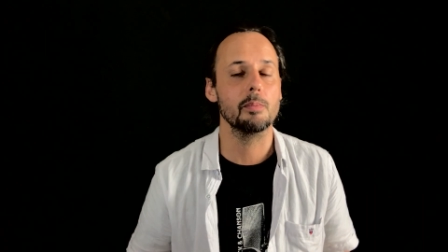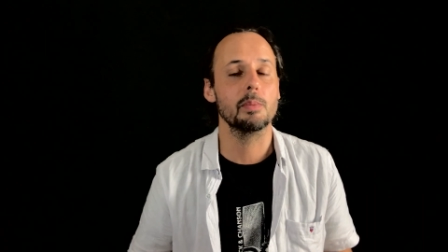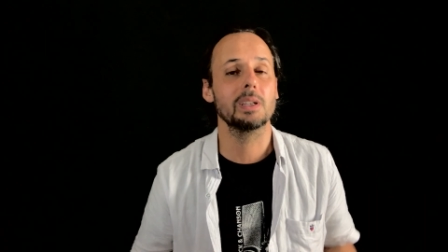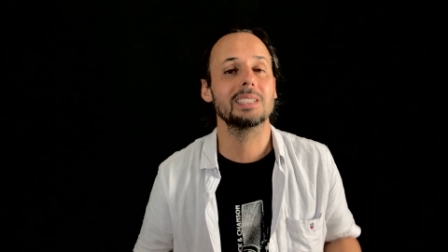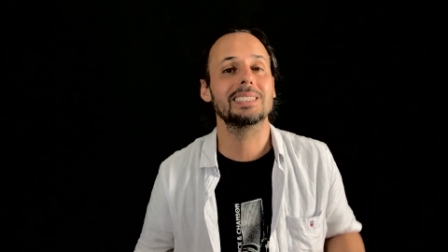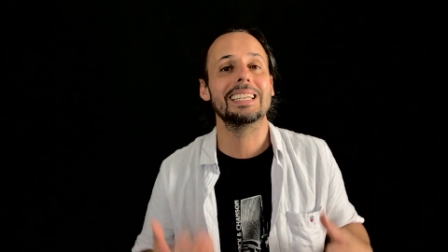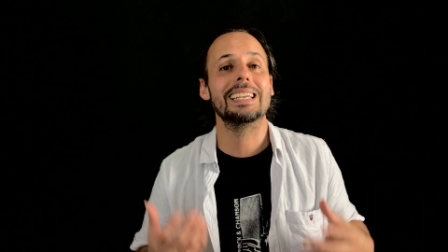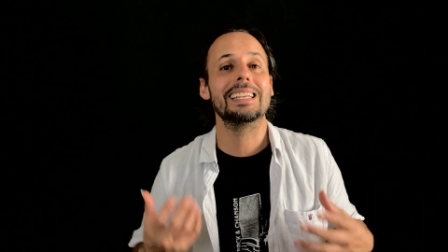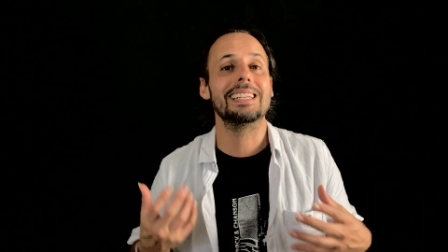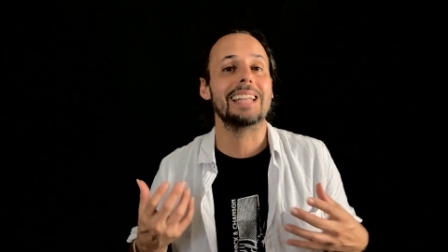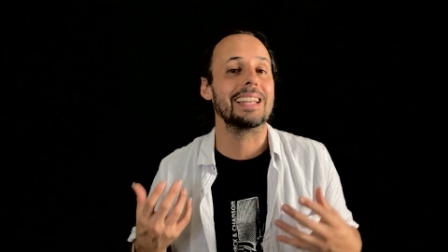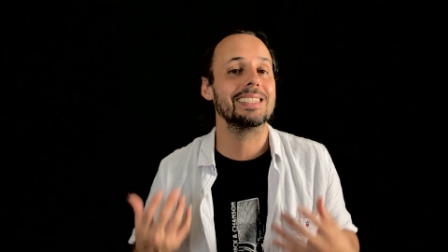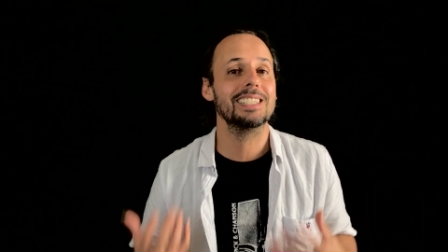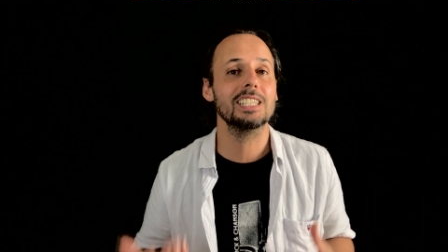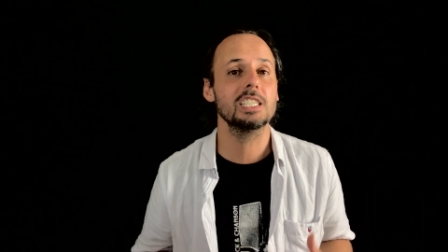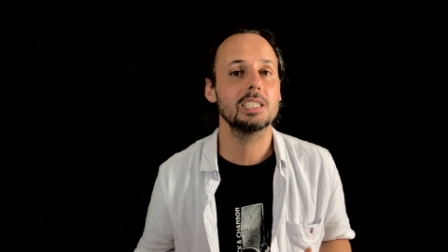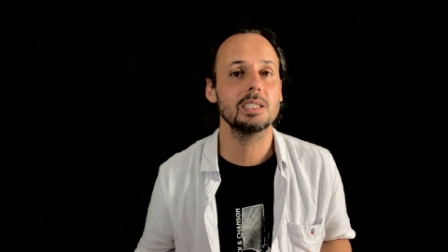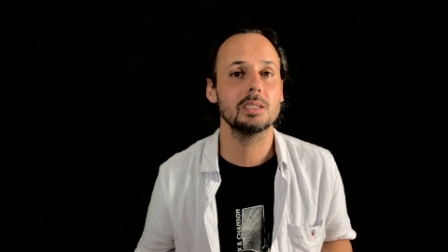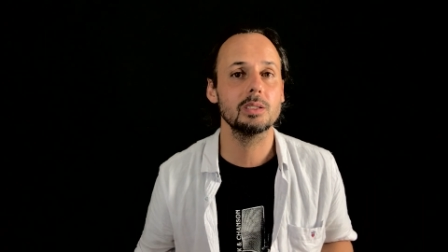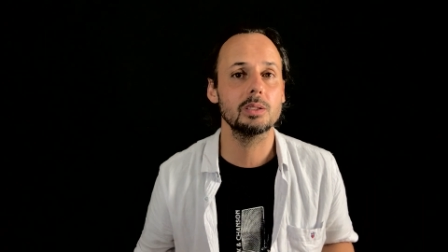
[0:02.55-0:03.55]
but in
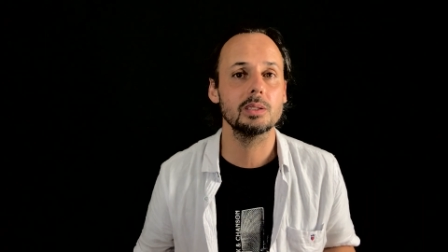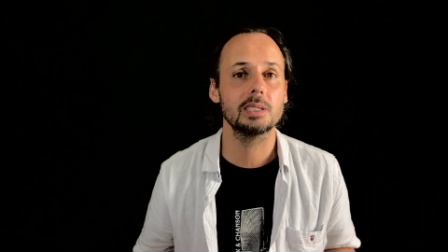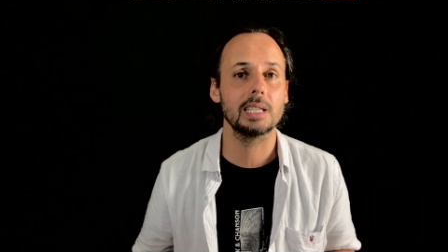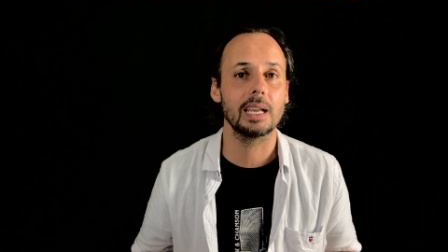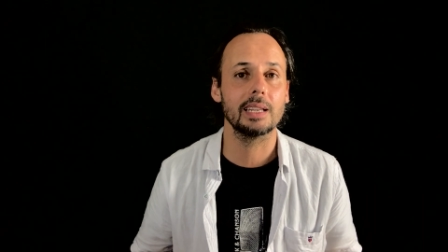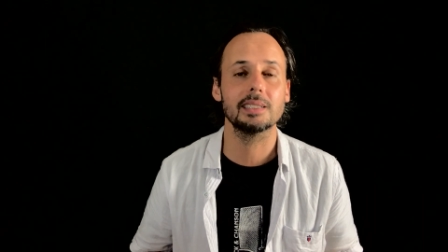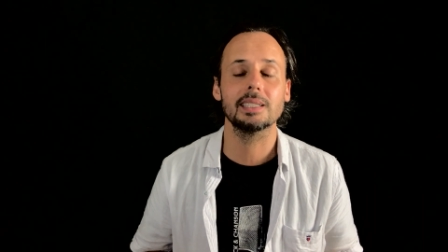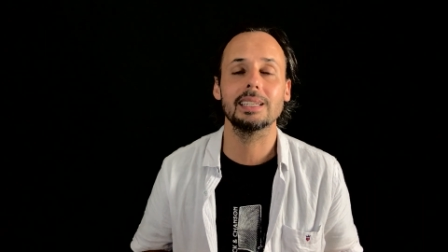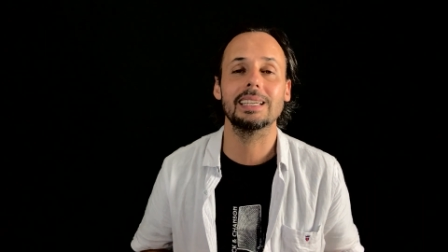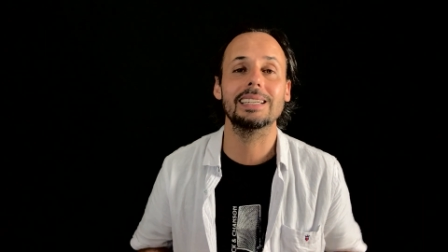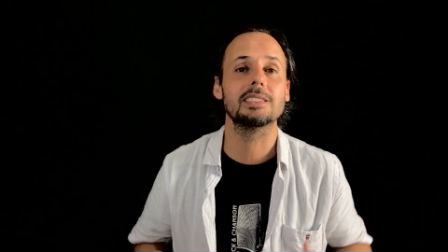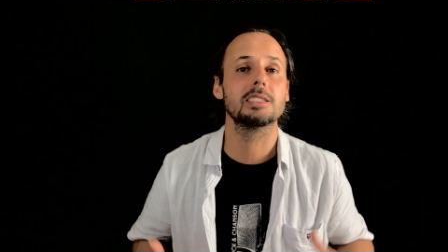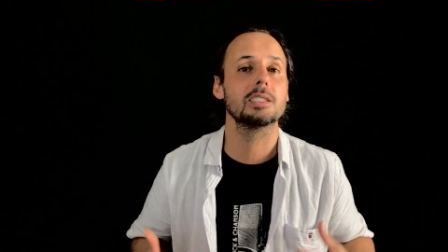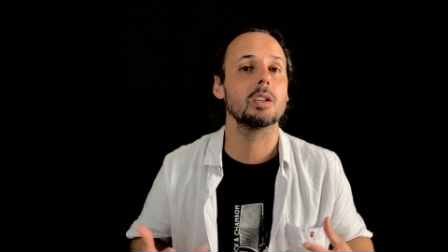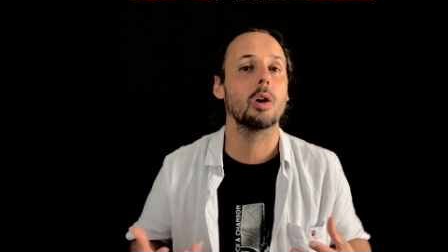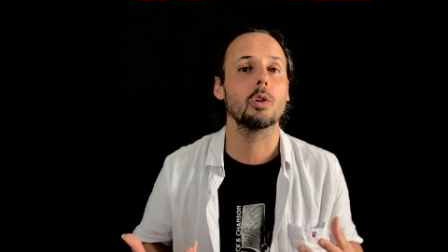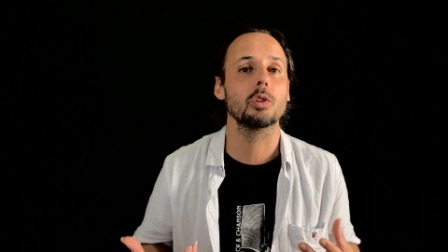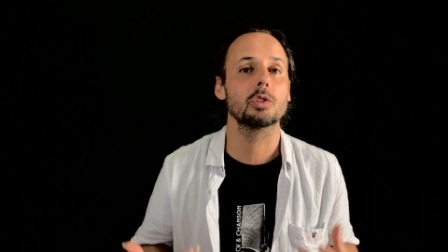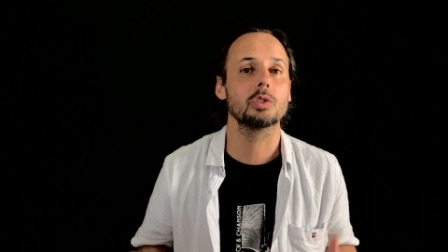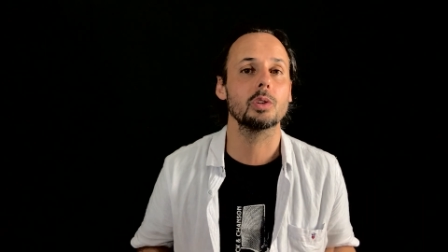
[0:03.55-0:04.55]
addition to that, it's
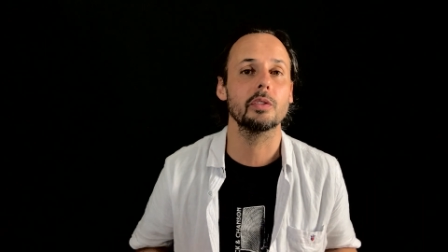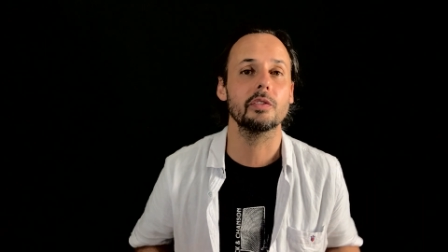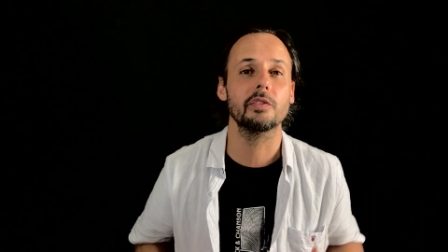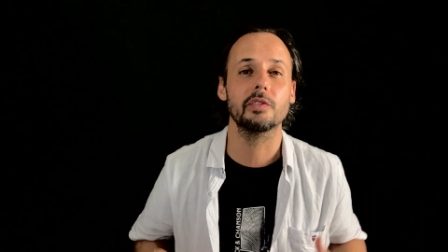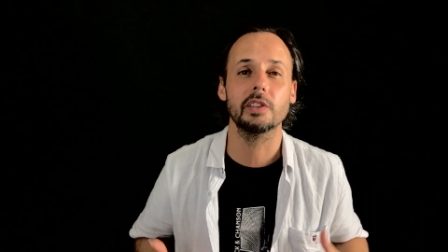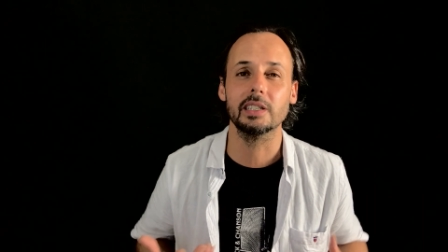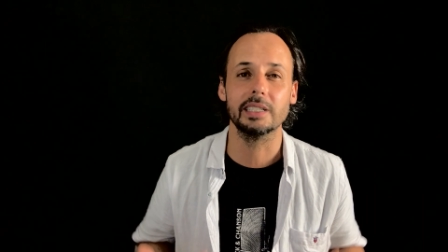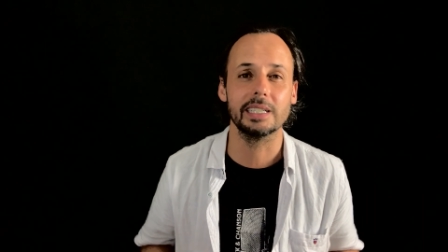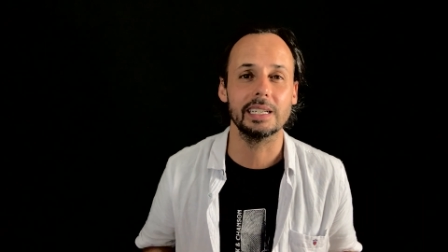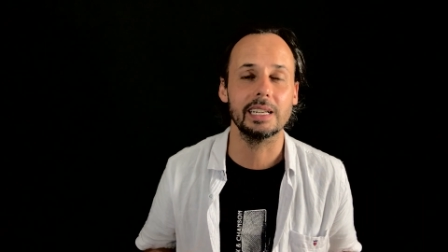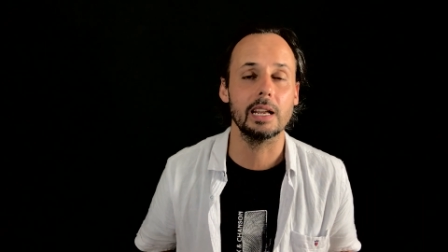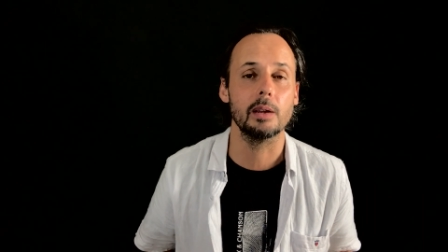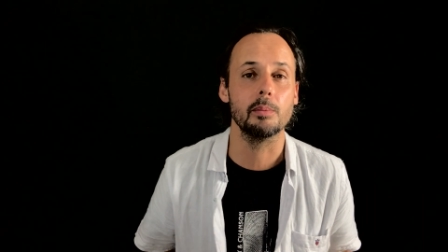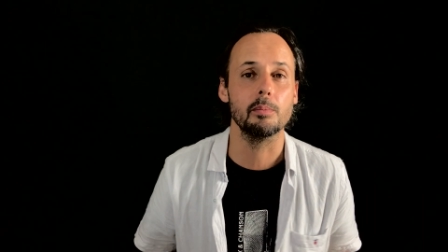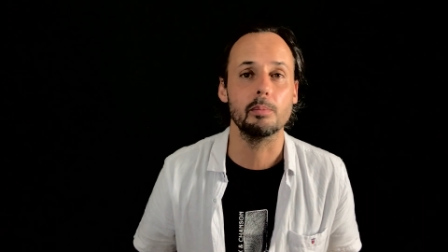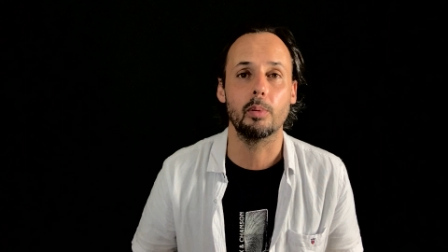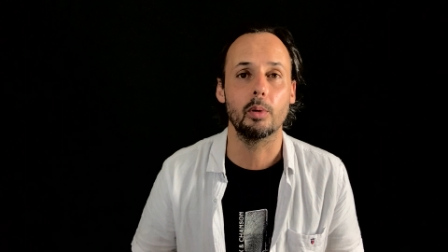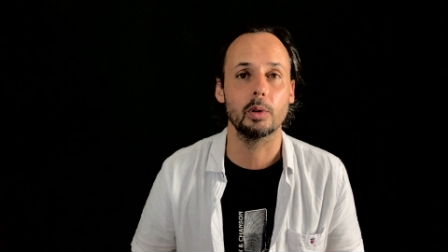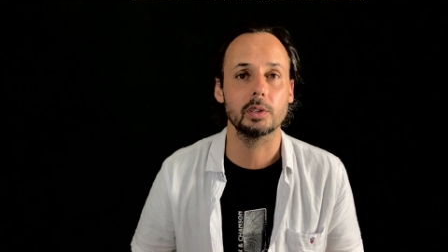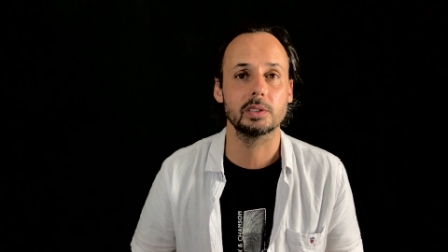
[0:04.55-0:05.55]
also very
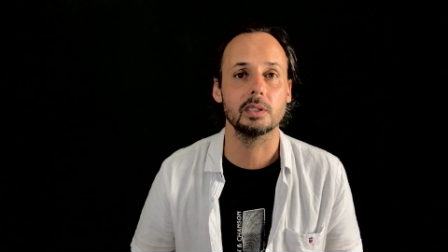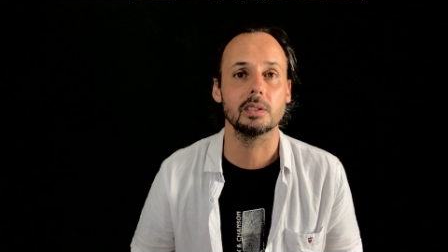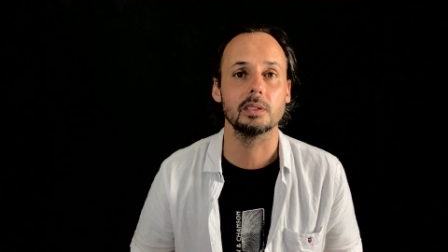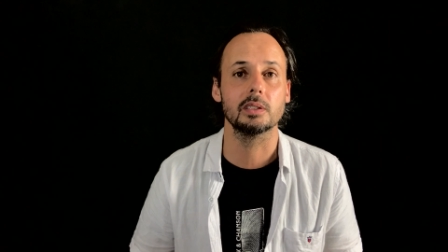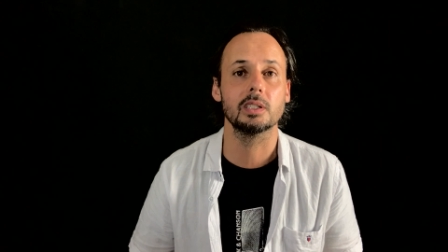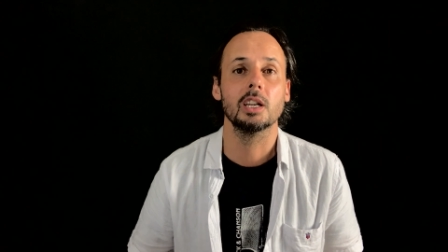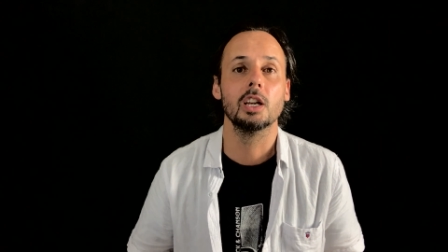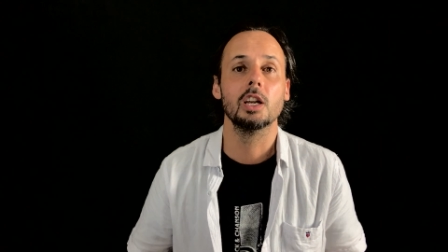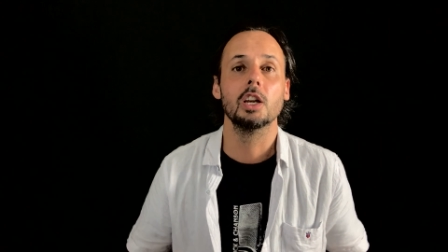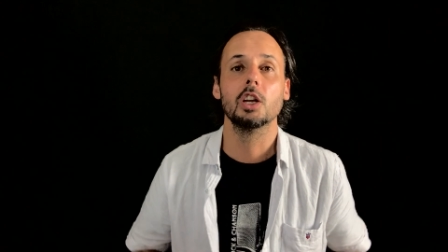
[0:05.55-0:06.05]
important